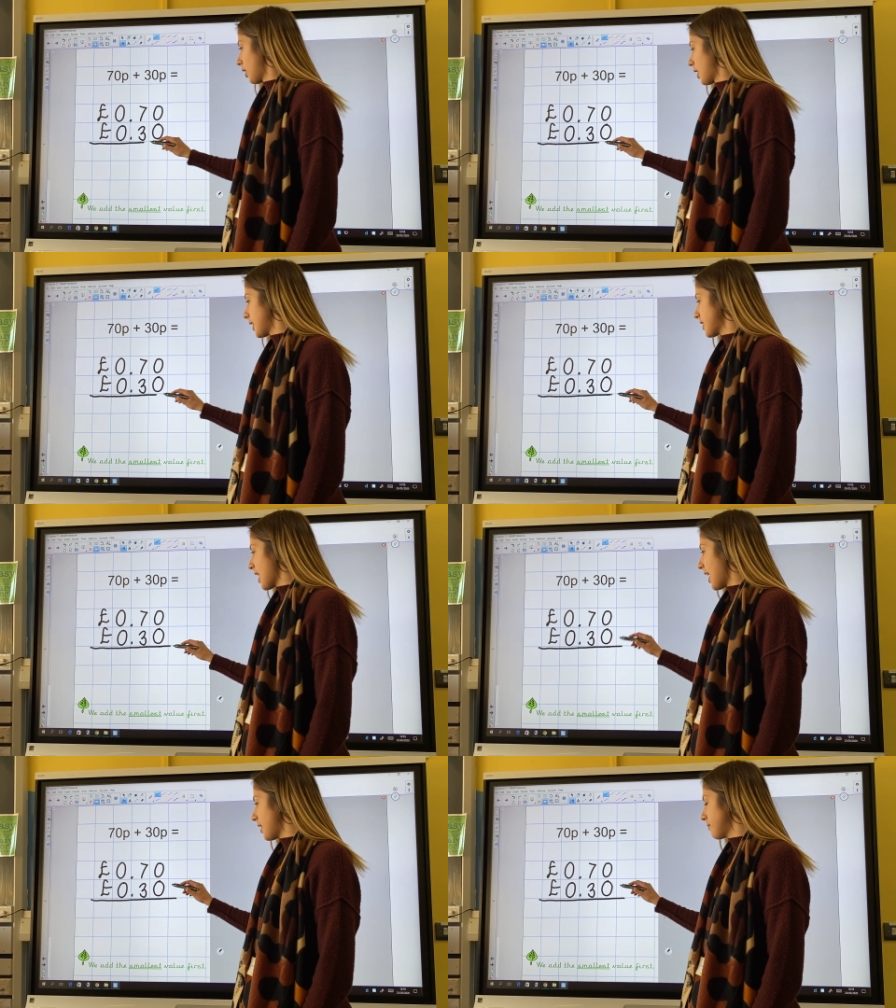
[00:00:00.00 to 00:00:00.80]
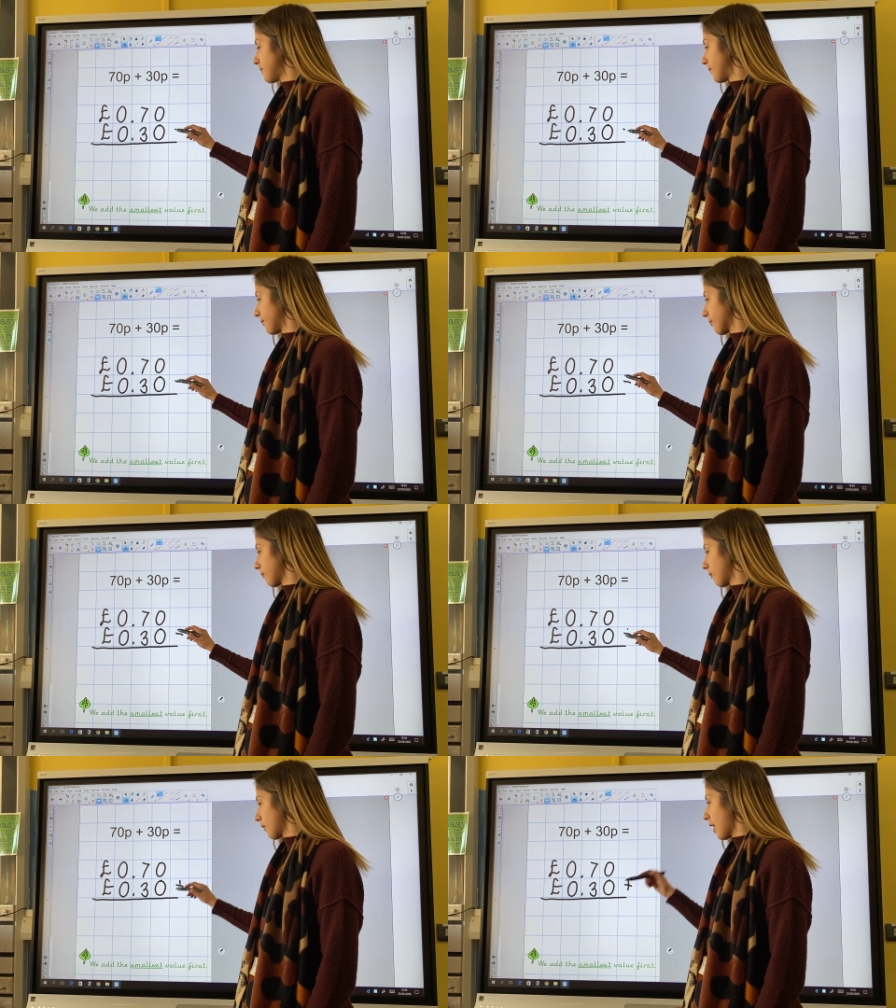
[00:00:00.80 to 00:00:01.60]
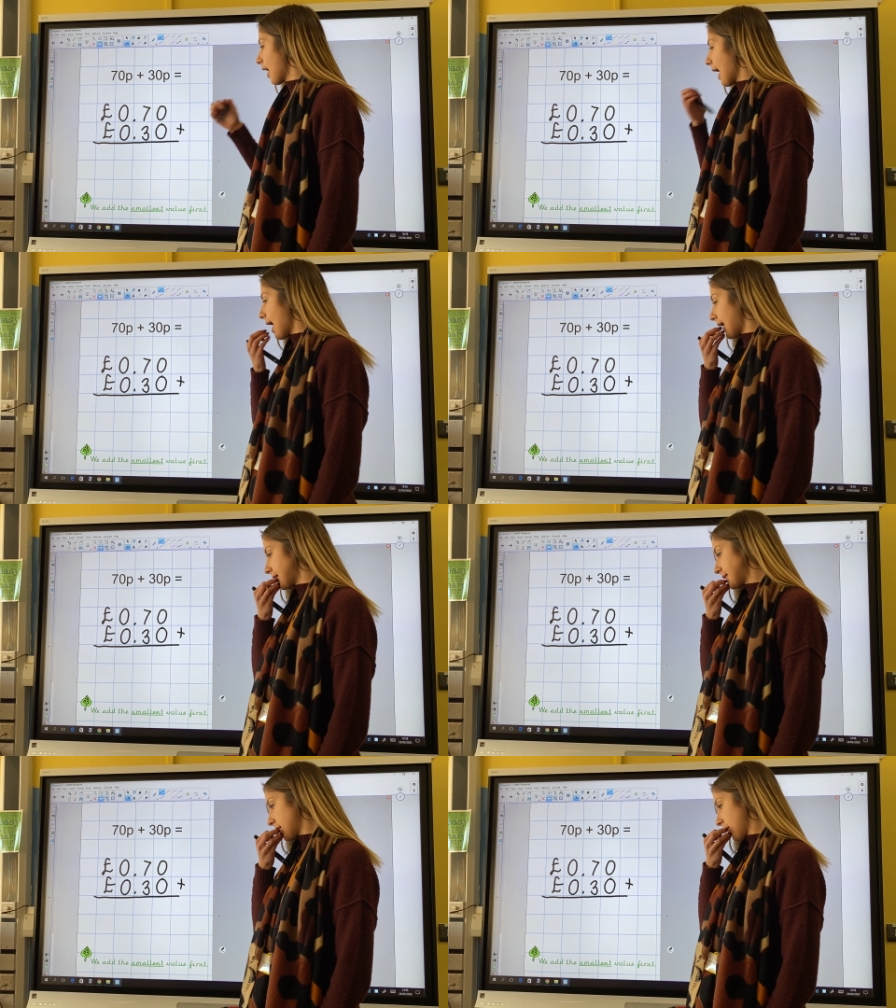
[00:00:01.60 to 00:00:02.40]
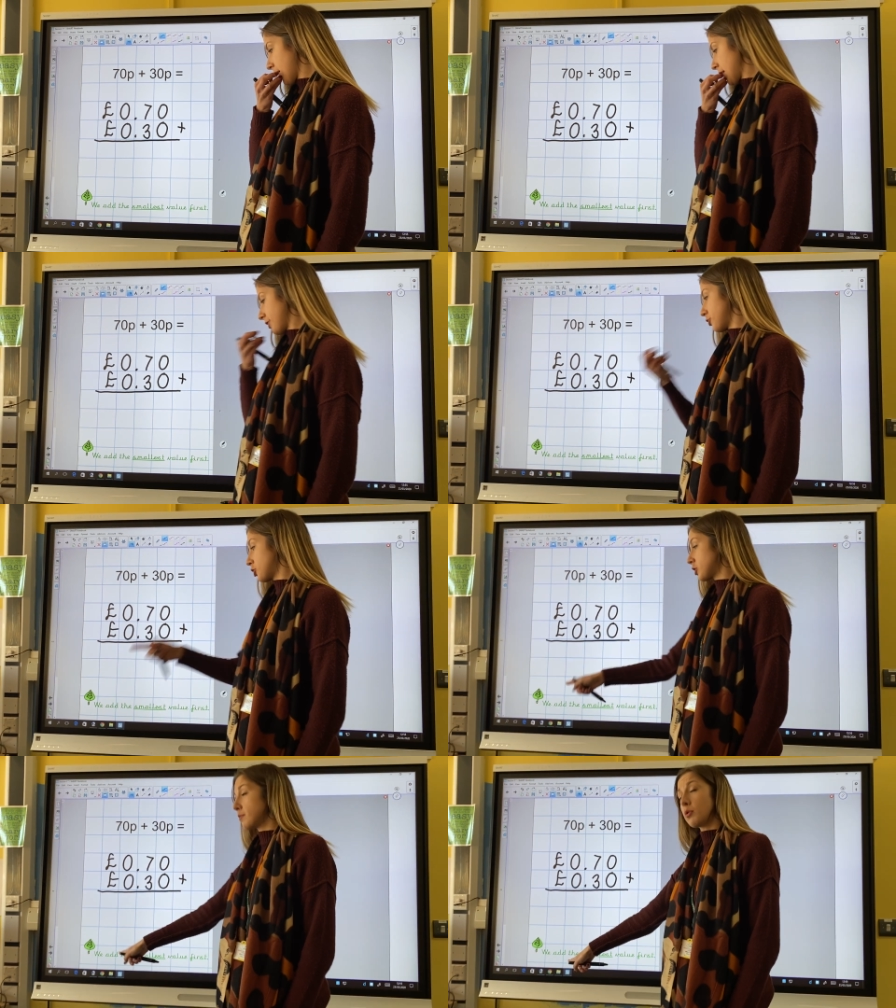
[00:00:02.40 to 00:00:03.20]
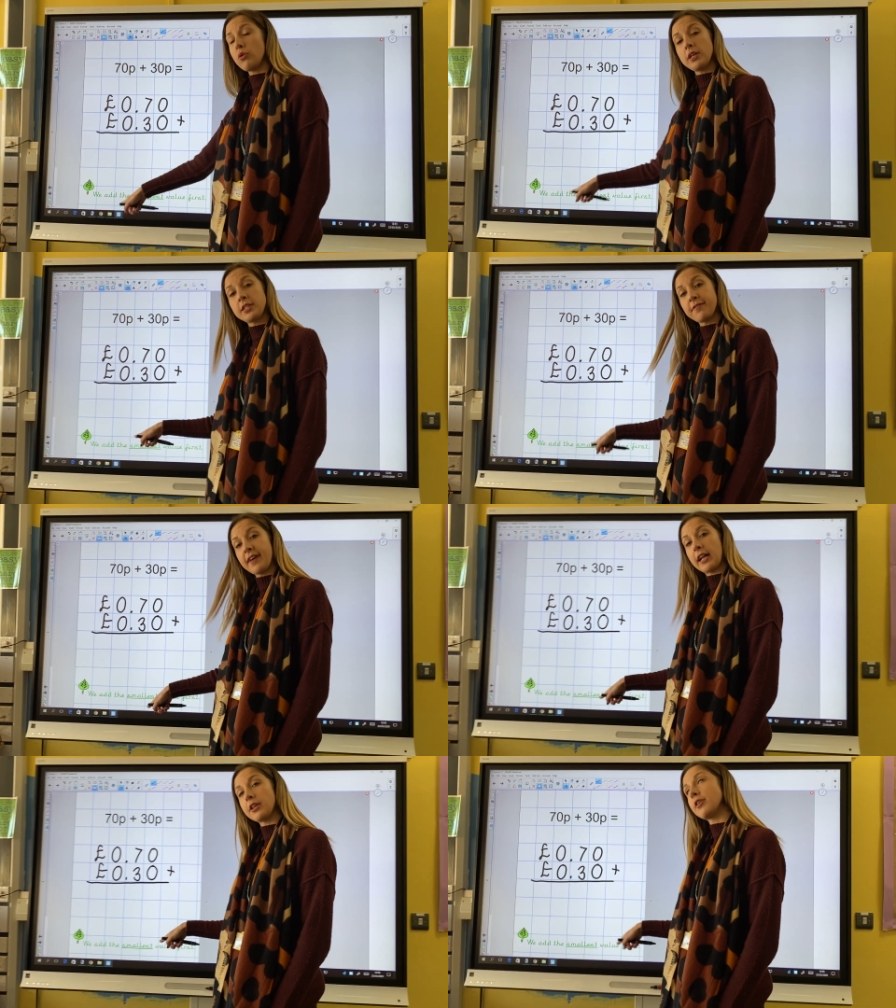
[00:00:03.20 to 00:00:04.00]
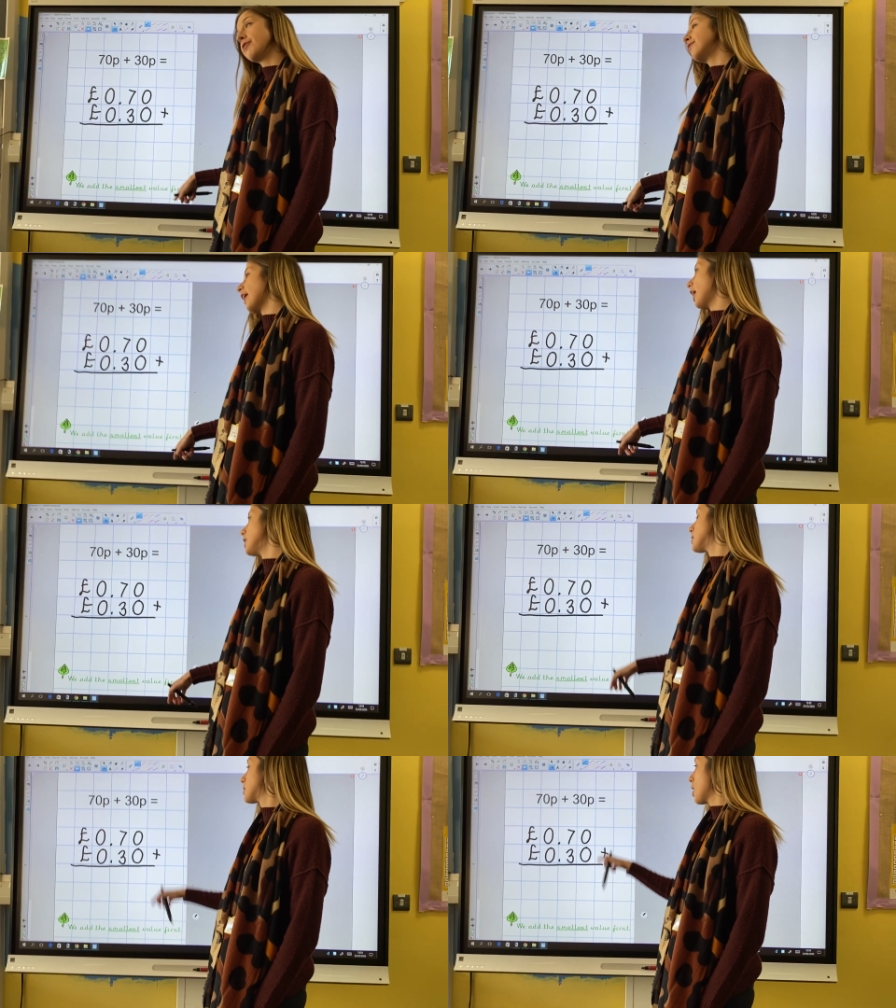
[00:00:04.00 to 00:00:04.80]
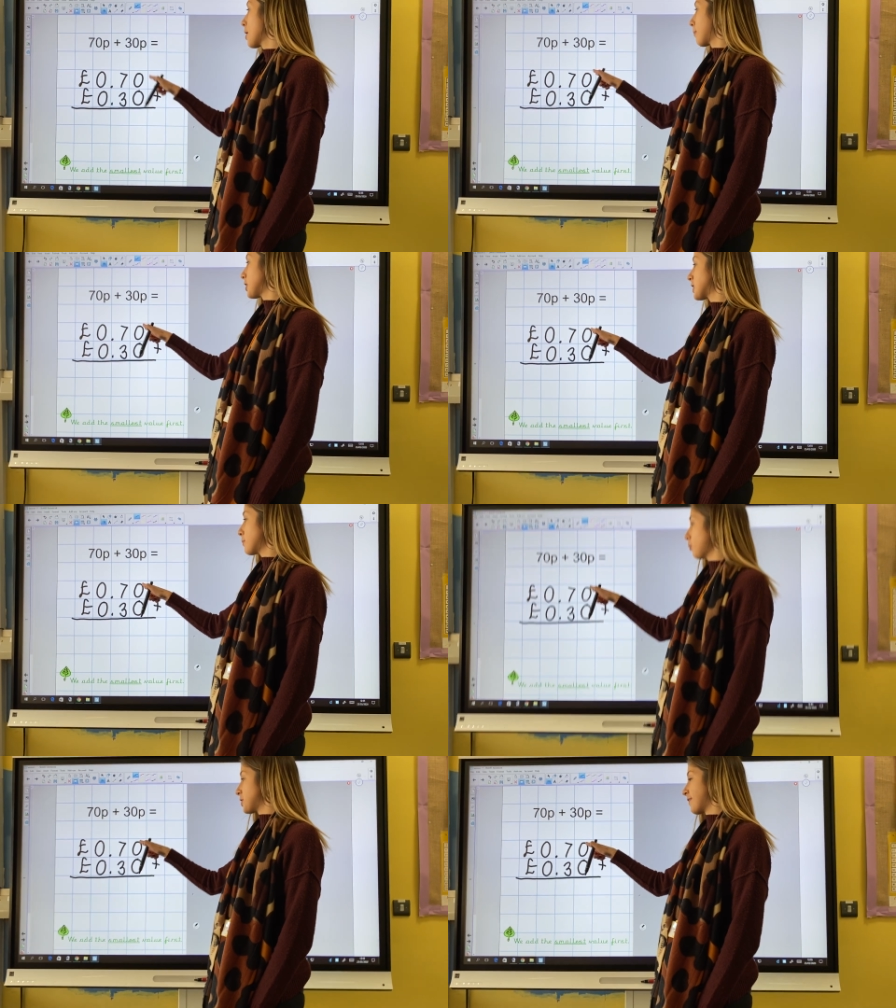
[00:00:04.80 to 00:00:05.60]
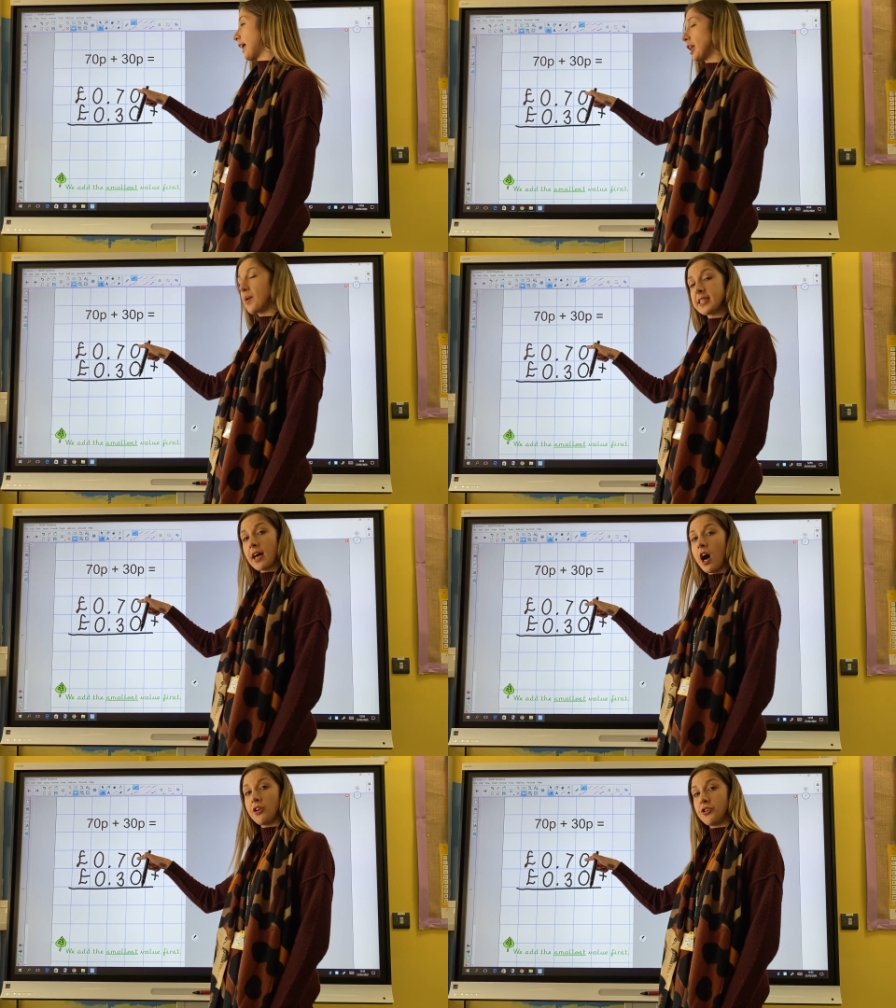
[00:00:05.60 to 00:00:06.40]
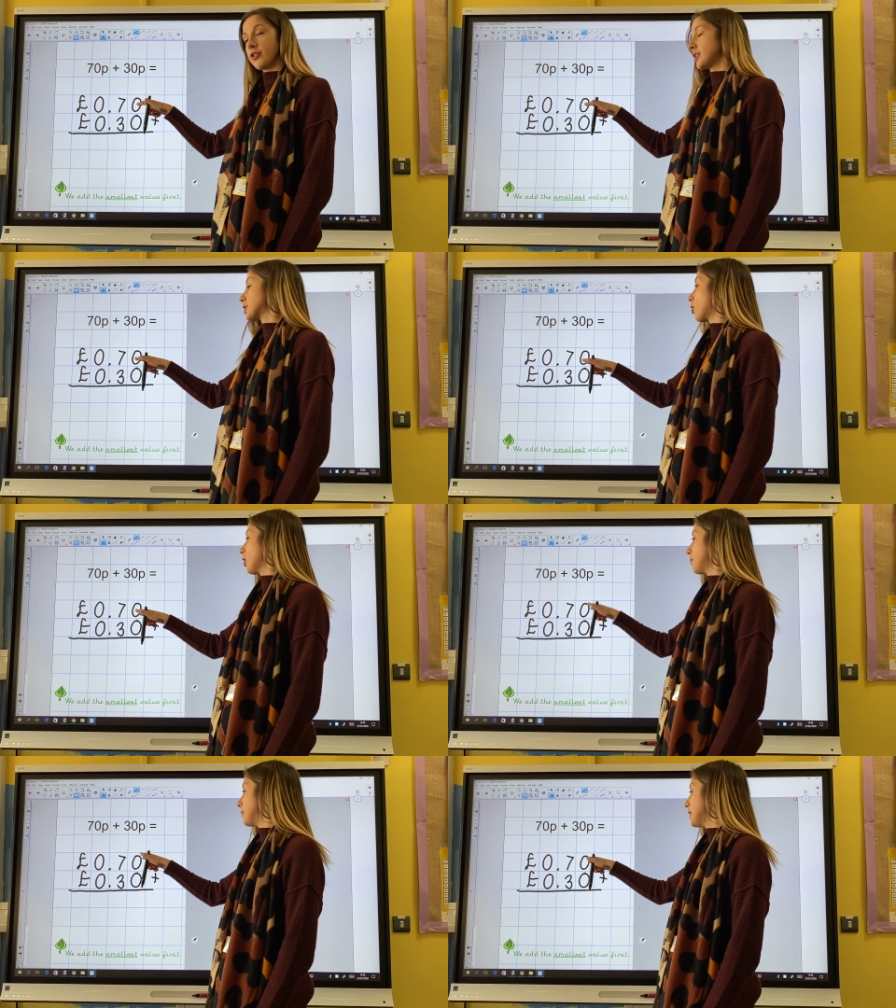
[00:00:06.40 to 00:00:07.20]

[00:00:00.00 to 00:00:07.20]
I then add the smallest value first. My smallest value is the hundredths column.